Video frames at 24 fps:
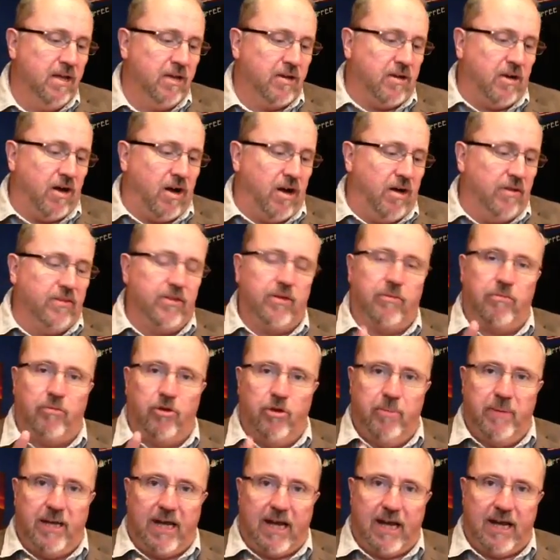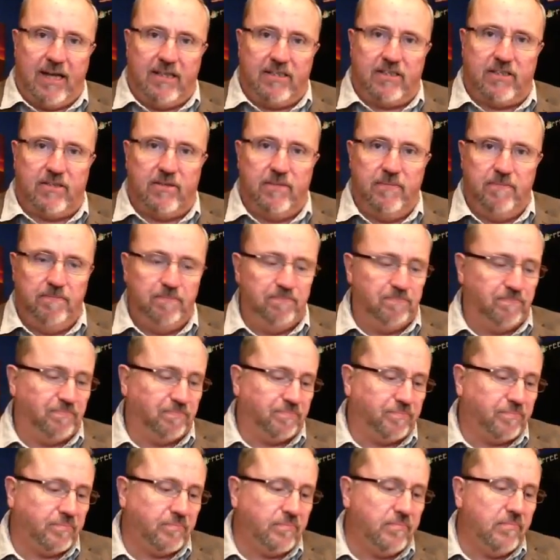called the Reubenites
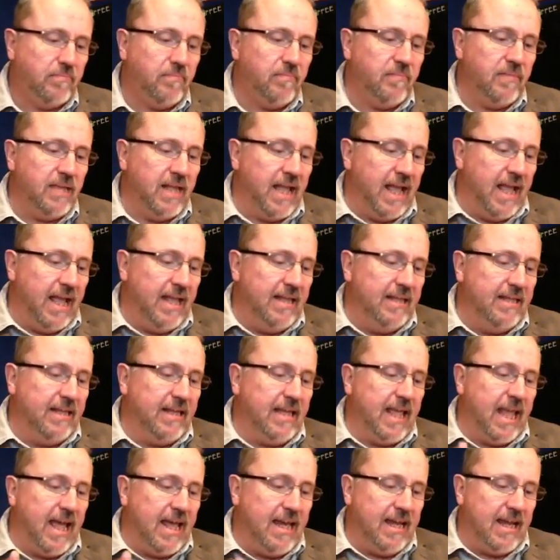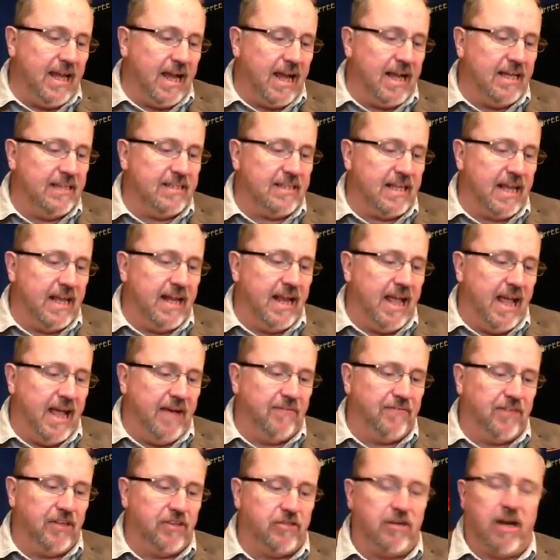and the Gadites and
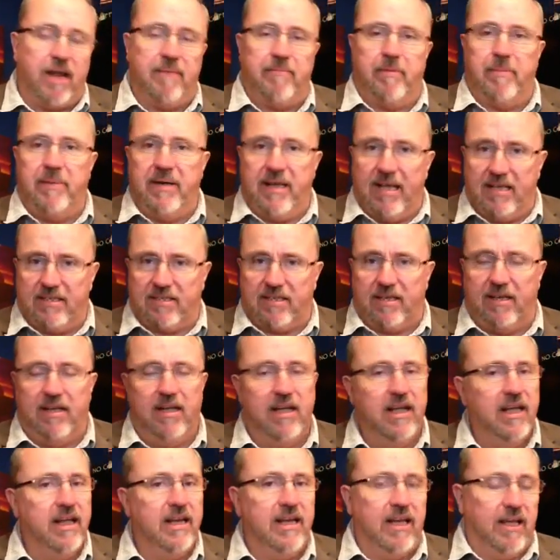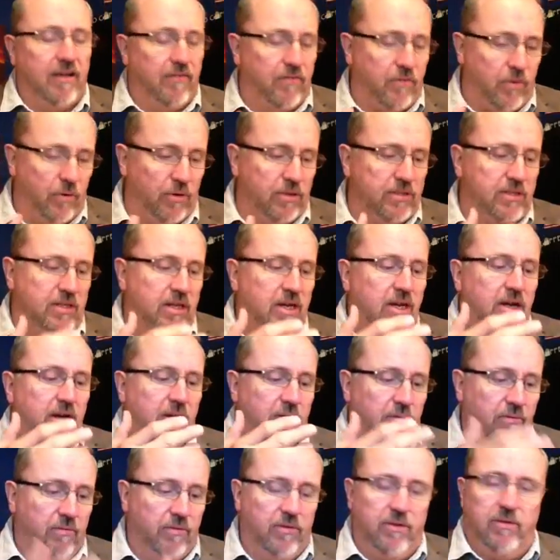half the tribe of Manasseh. Now, of course,
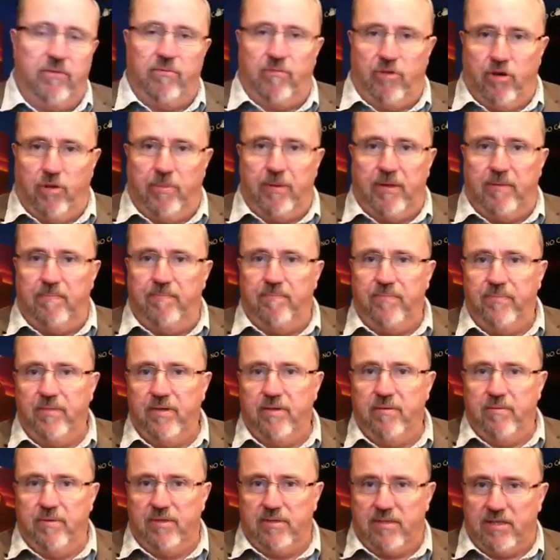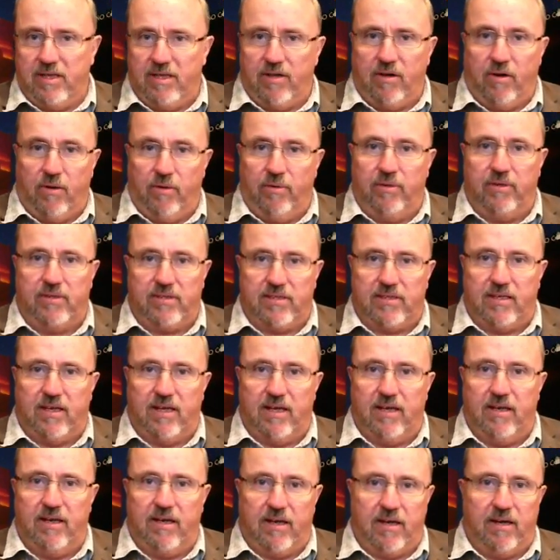Reuben was the oldest
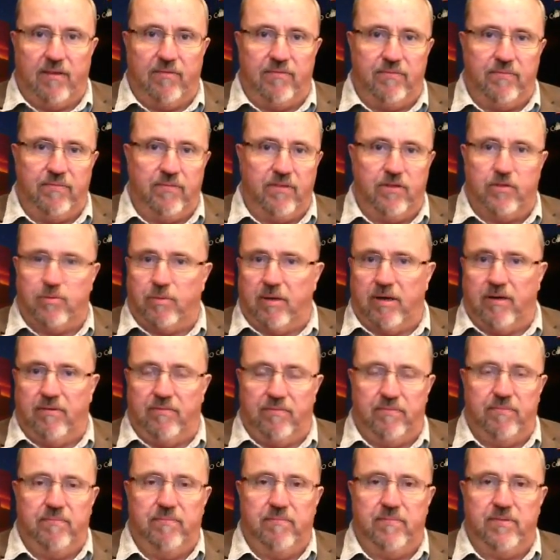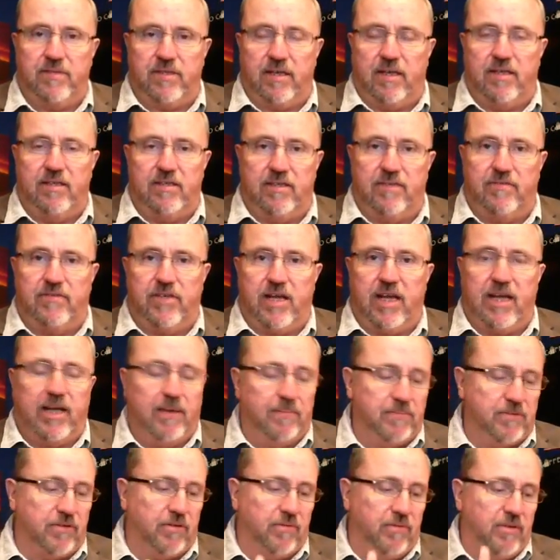son of the 12 sons of
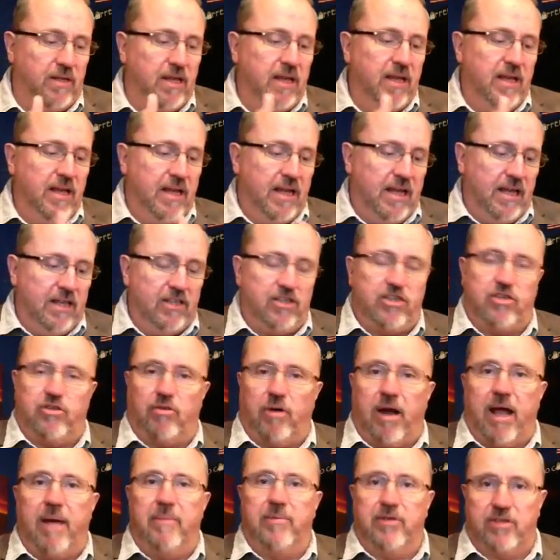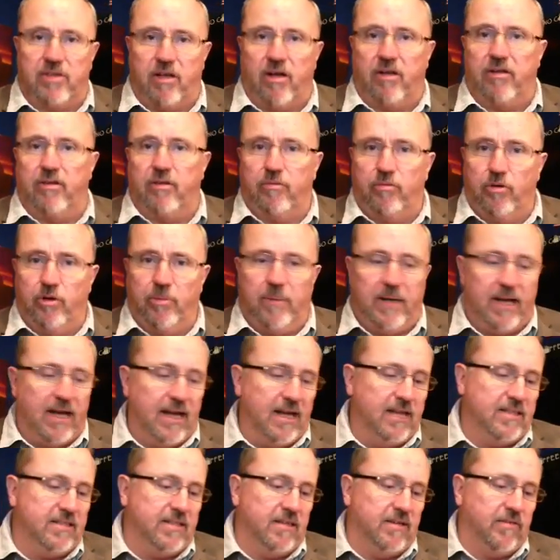Jacob, so his tribe was called the
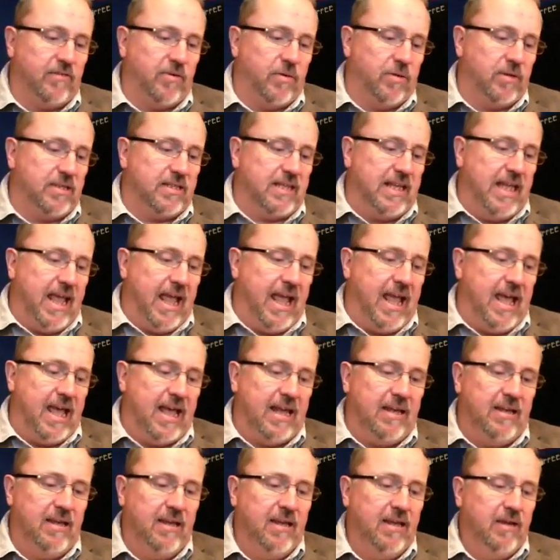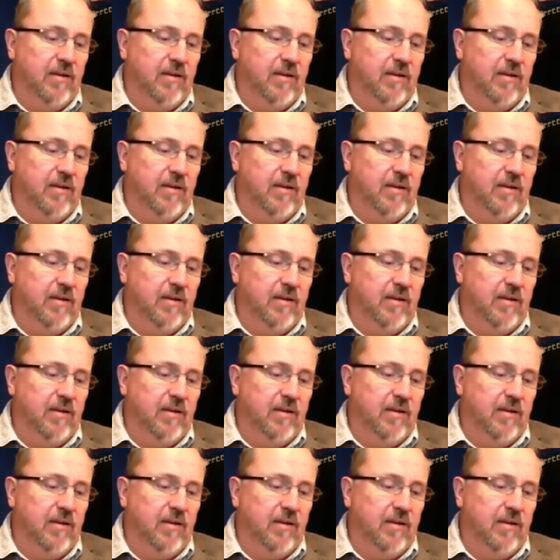Reubenites, and of course Gad,